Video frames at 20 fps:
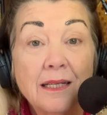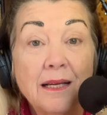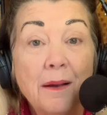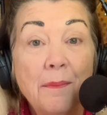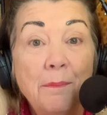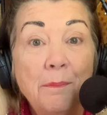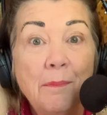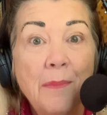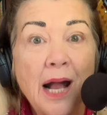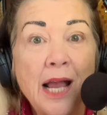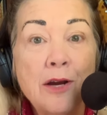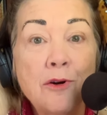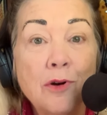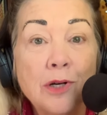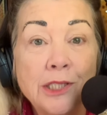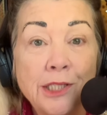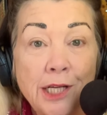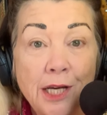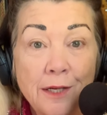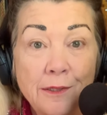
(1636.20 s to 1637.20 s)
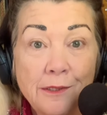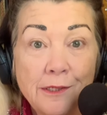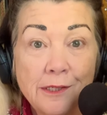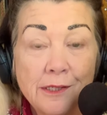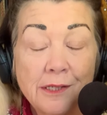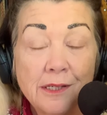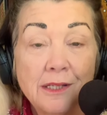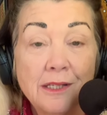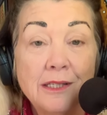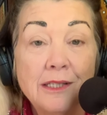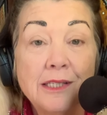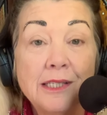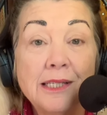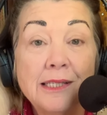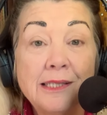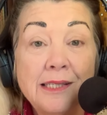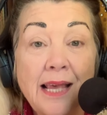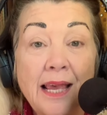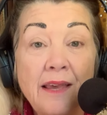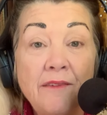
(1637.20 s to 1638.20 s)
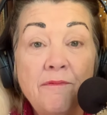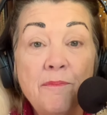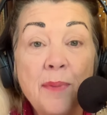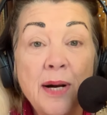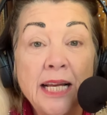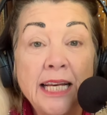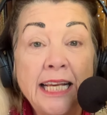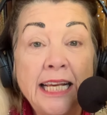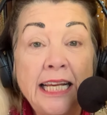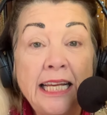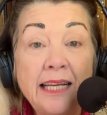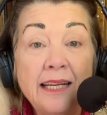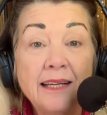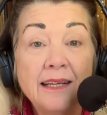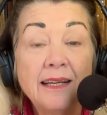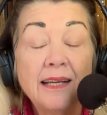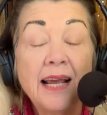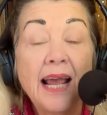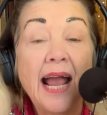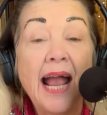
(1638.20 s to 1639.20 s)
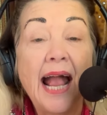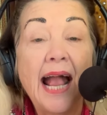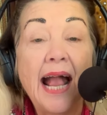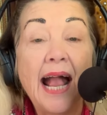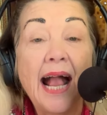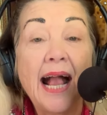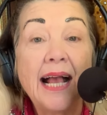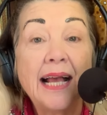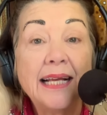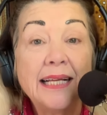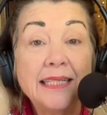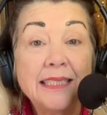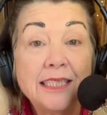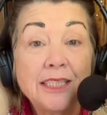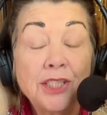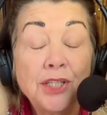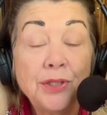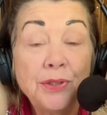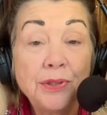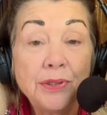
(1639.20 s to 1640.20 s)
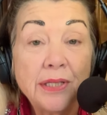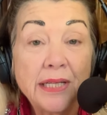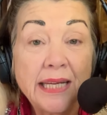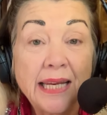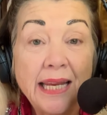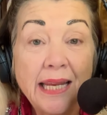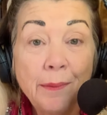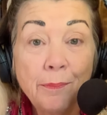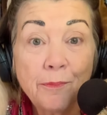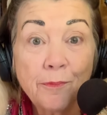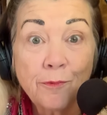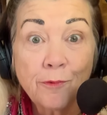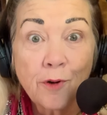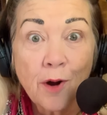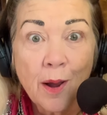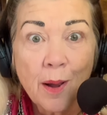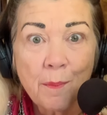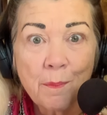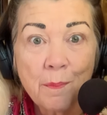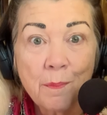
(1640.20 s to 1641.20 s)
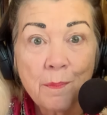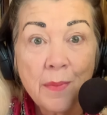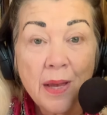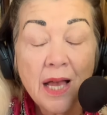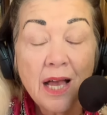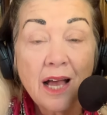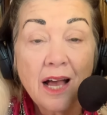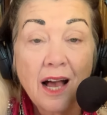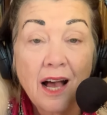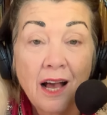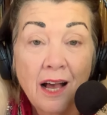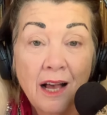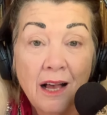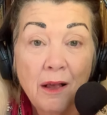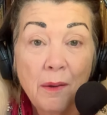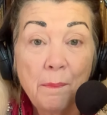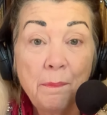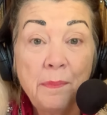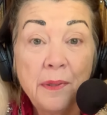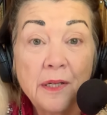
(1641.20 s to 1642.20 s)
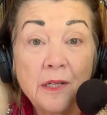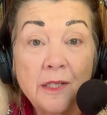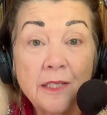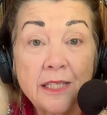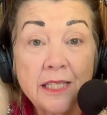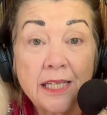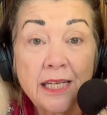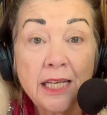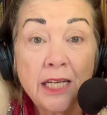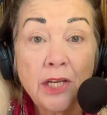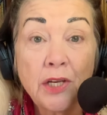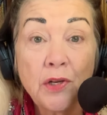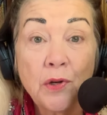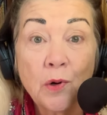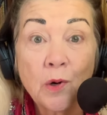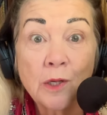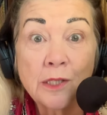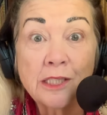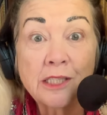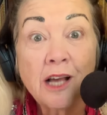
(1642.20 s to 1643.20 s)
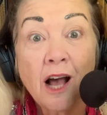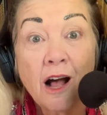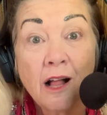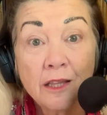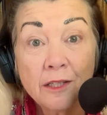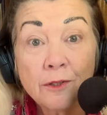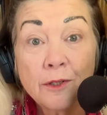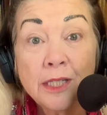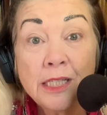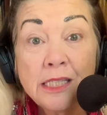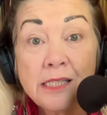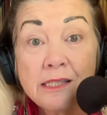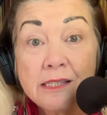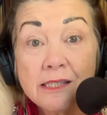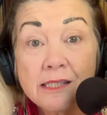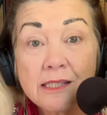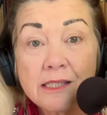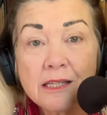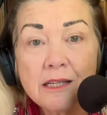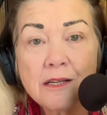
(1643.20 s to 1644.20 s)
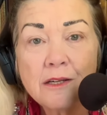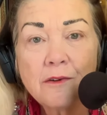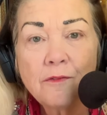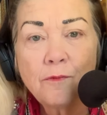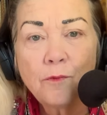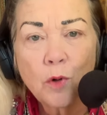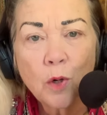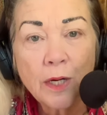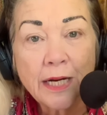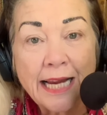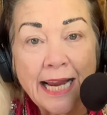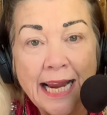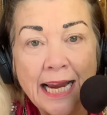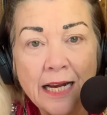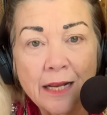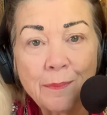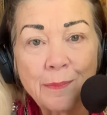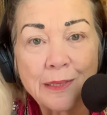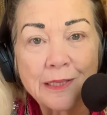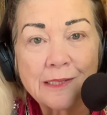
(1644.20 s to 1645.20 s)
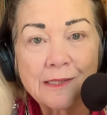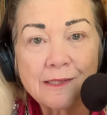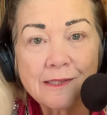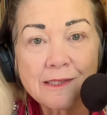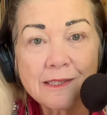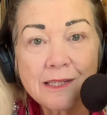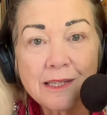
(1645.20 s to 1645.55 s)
microdose to save money, to keep from building your tolerance for cannabis.